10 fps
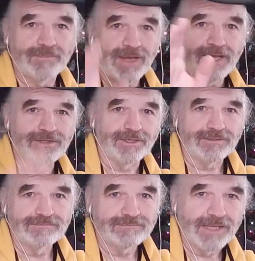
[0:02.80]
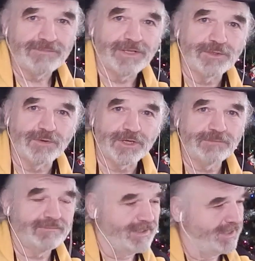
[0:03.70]
Hi there, I'm Daniel
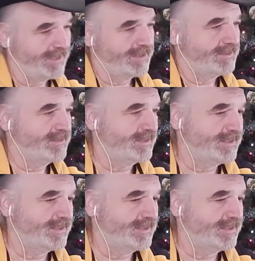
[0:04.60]
Markham, and